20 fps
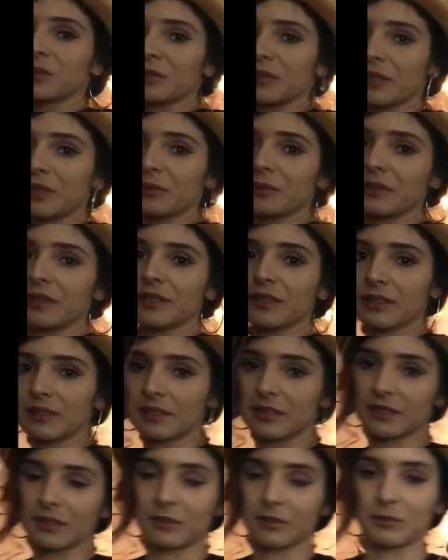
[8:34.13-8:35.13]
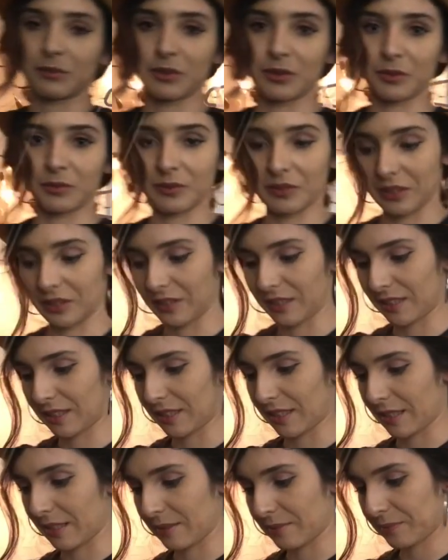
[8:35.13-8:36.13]
to wear it with because I'm just weird like
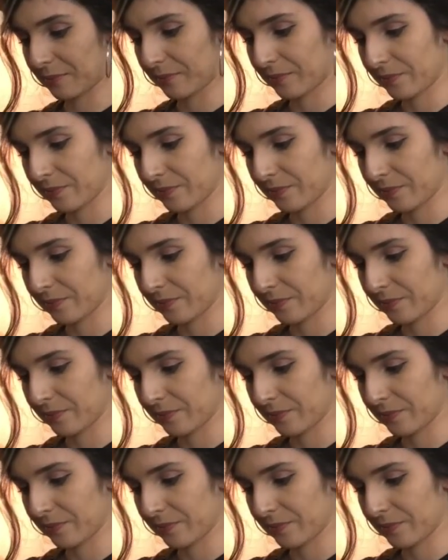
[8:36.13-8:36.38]
that.